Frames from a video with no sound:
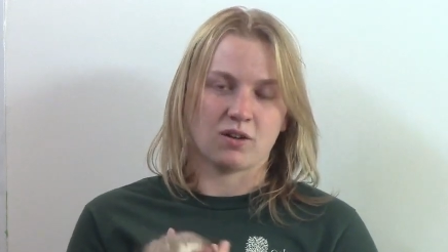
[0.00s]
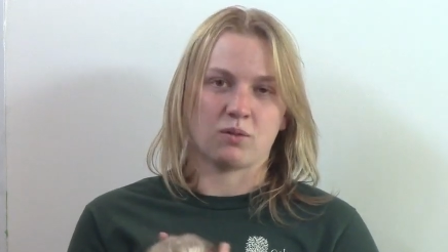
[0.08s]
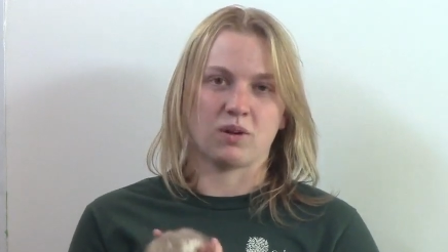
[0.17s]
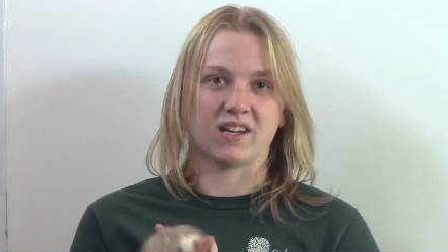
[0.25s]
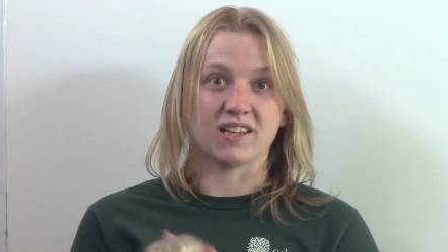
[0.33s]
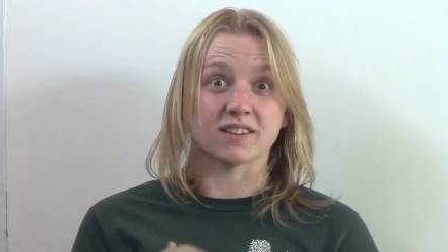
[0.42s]

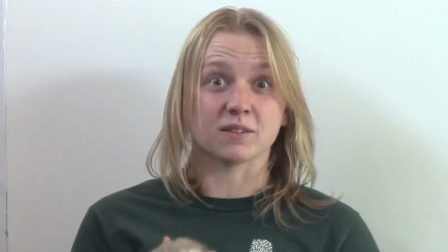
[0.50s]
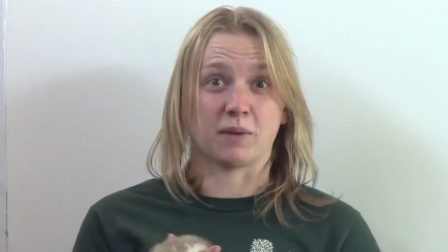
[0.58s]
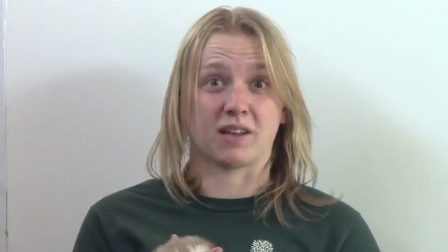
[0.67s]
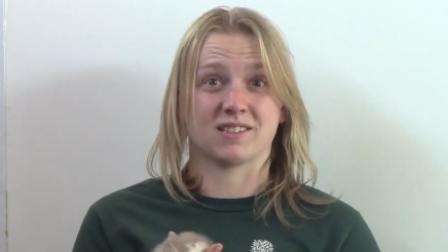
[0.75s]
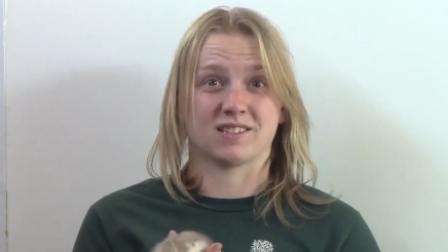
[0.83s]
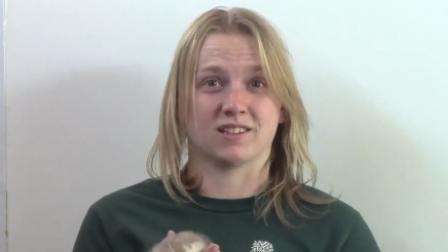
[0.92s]
What is a
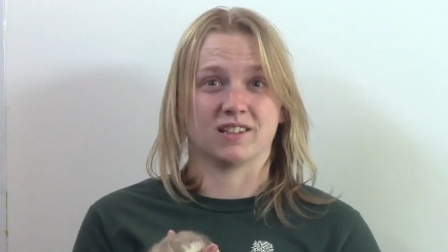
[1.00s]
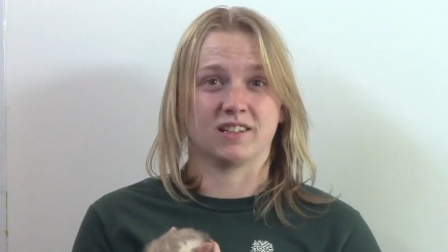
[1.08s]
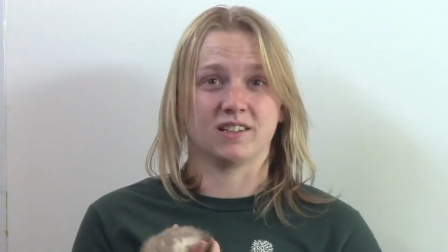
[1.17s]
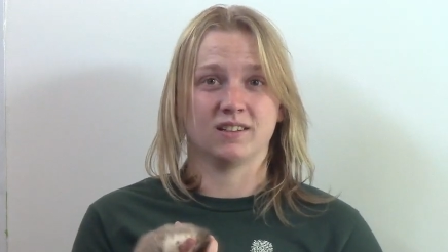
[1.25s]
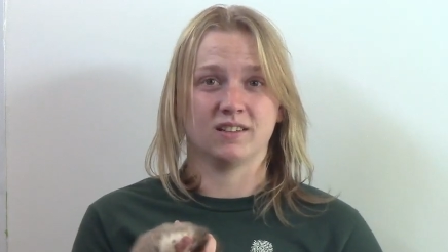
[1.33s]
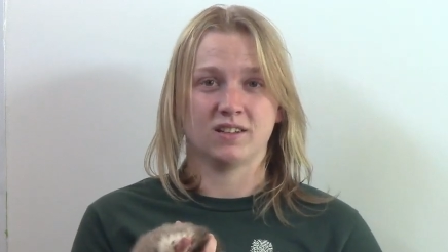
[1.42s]
mustelid?
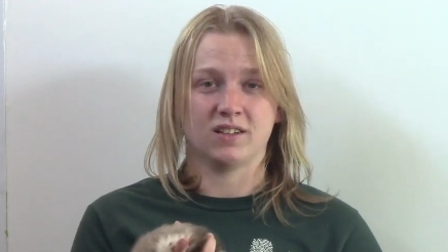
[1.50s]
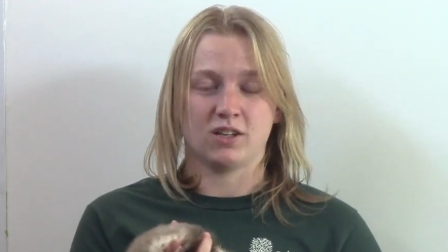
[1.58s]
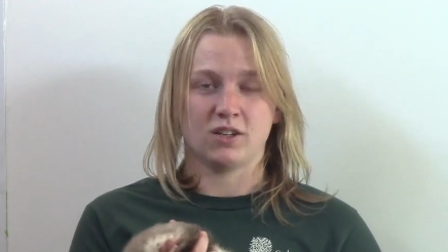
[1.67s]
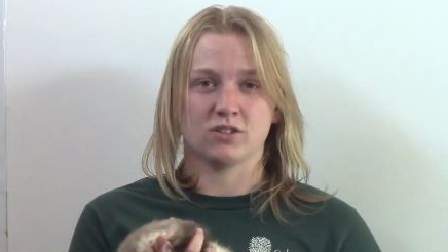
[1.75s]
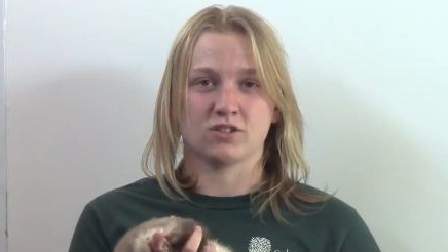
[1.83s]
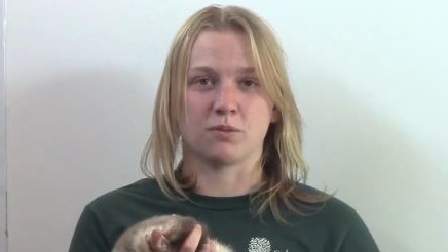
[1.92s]

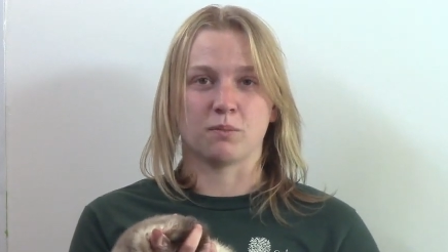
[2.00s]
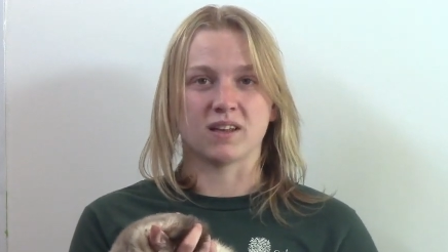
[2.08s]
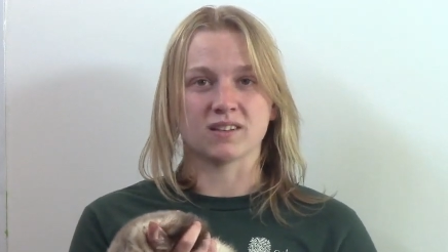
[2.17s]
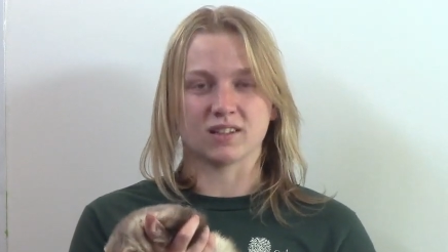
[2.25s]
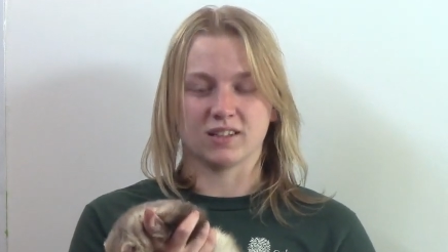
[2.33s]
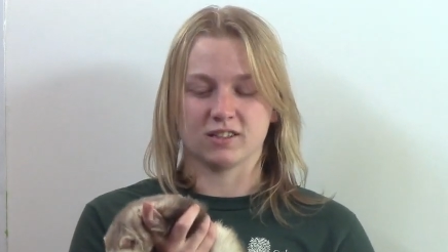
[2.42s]
So
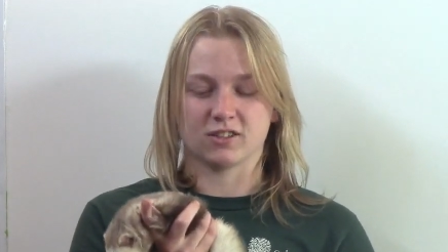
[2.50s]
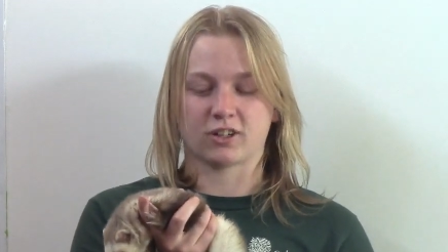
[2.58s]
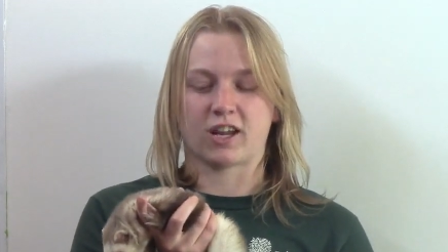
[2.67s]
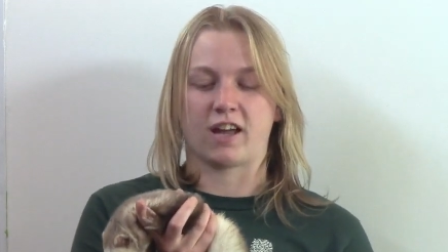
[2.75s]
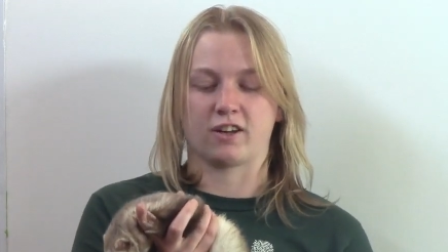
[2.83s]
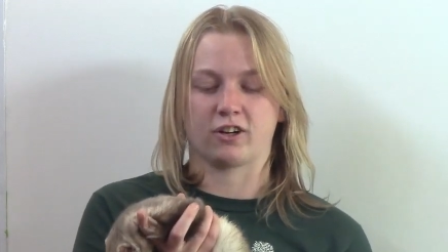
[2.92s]
mustelids are
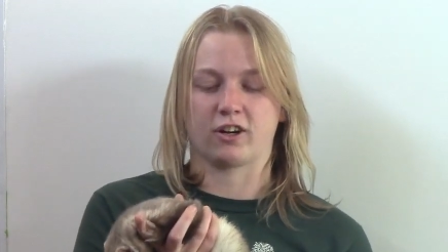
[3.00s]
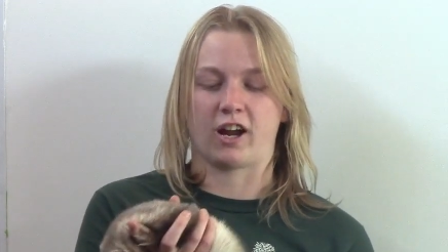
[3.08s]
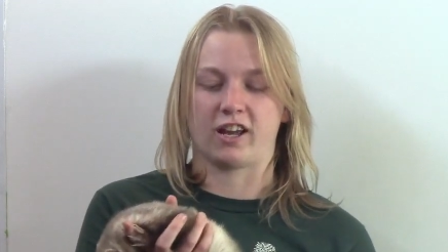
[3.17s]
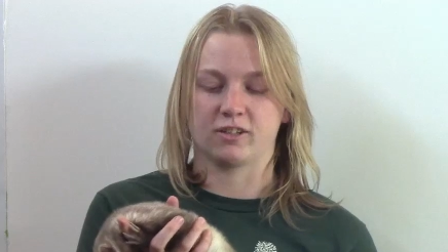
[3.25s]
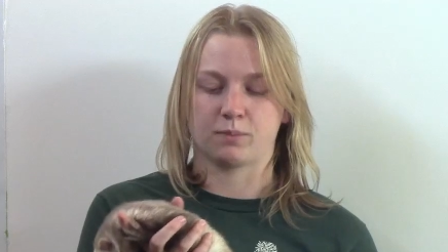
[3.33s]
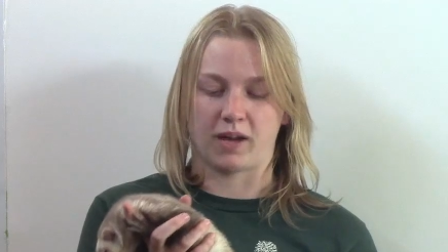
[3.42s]

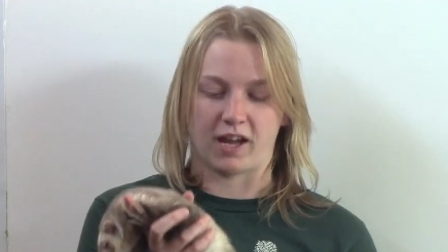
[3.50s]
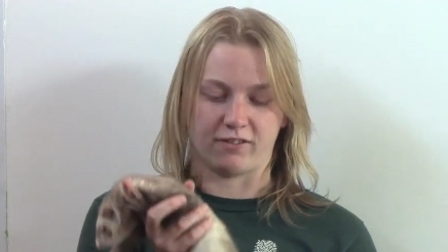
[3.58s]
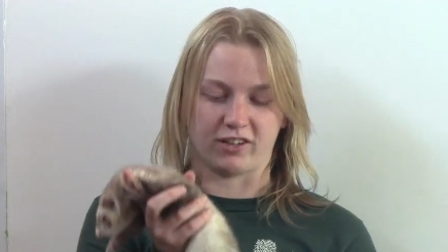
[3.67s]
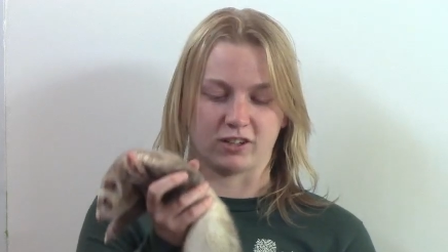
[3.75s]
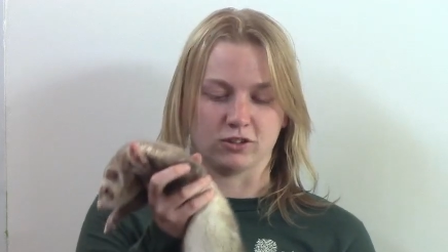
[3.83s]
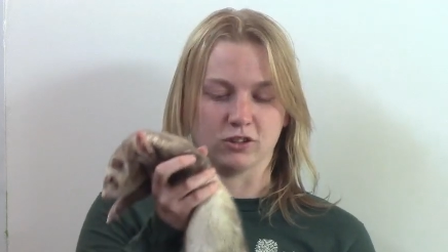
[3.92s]
categorized by
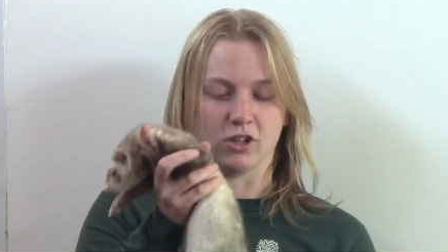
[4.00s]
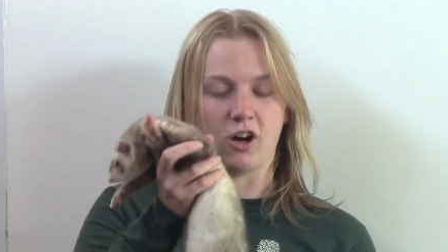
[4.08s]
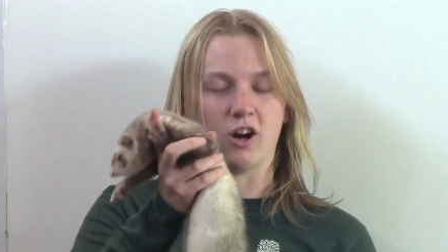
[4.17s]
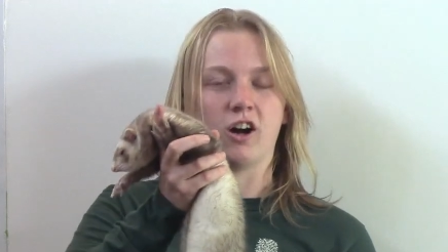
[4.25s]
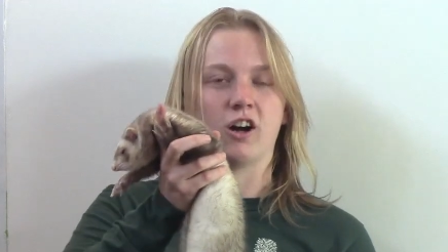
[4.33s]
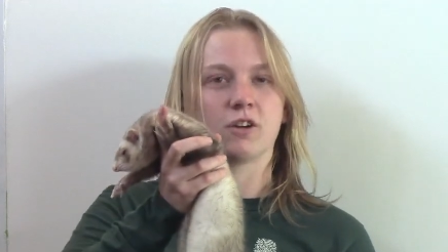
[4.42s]
having
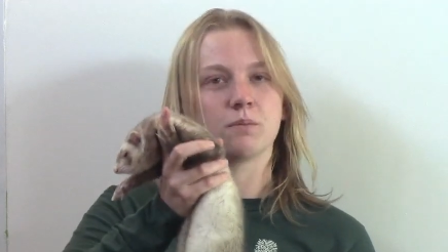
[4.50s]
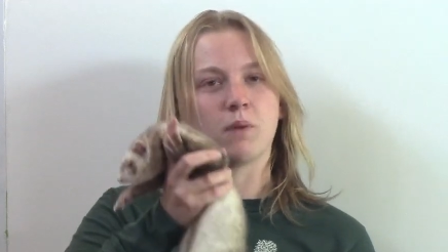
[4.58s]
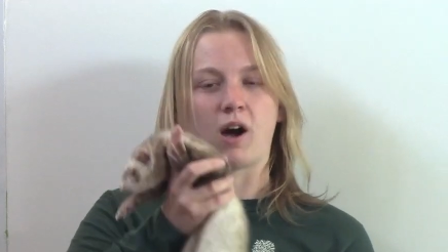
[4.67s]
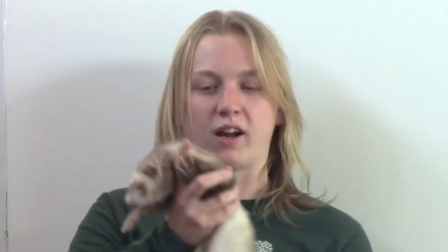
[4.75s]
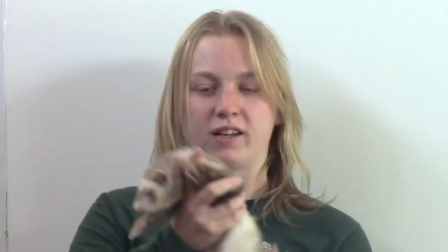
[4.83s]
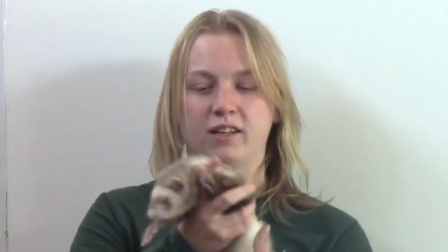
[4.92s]
long
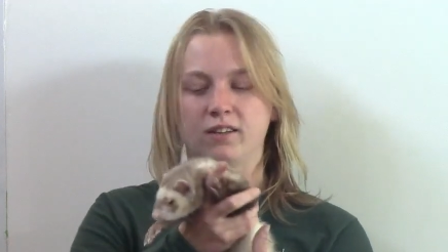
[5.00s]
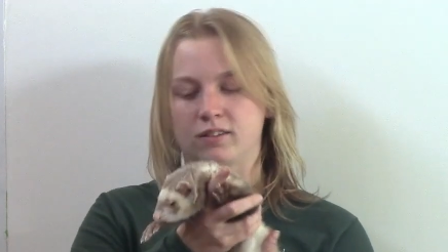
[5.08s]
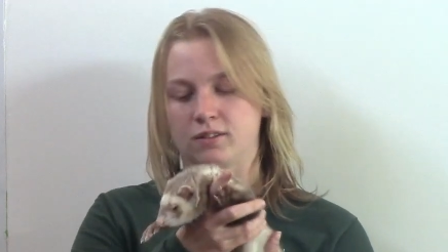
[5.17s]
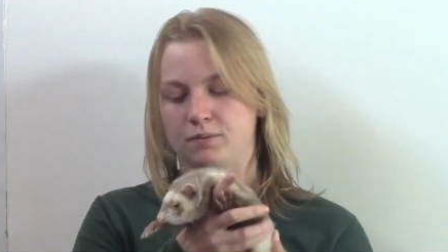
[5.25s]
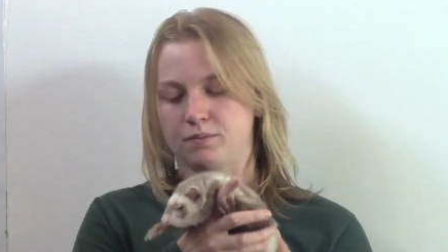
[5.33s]
bodies,